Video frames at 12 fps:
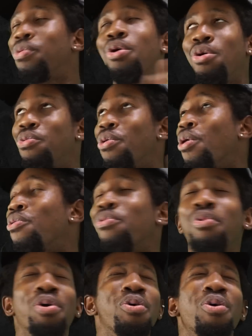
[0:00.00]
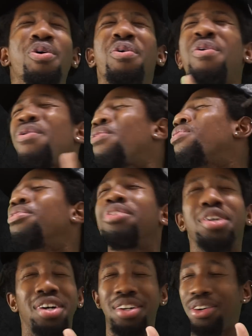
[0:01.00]
Whoa, whoa, whoa,
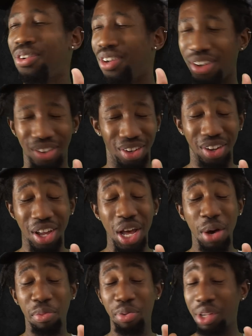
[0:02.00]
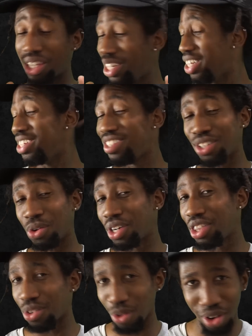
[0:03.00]
hold on, hold on, hold on. Please don't
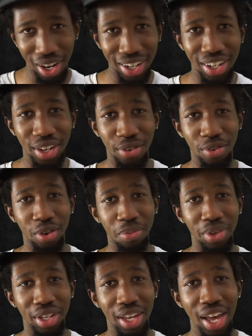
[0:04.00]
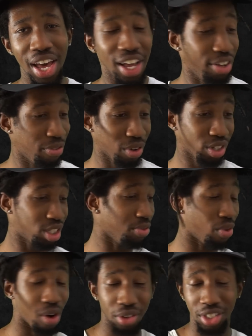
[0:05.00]
get the wrong idea from me. First of
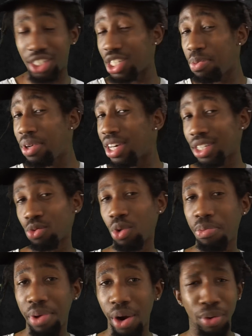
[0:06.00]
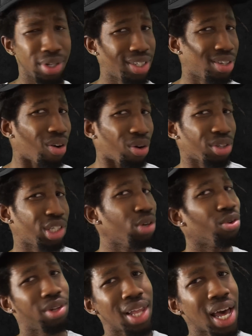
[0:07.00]
all, just because wind power isn't all too
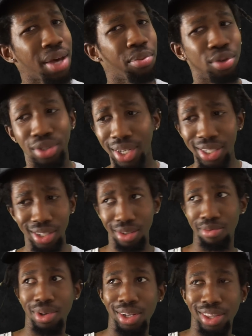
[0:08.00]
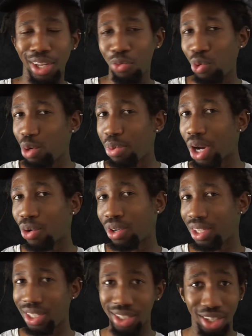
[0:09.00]
reliable doesn't mean that wind power
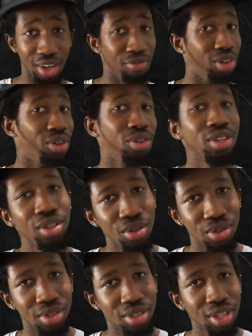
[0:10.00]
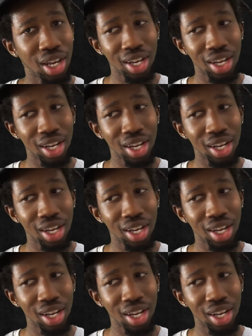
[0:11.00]
is of no use.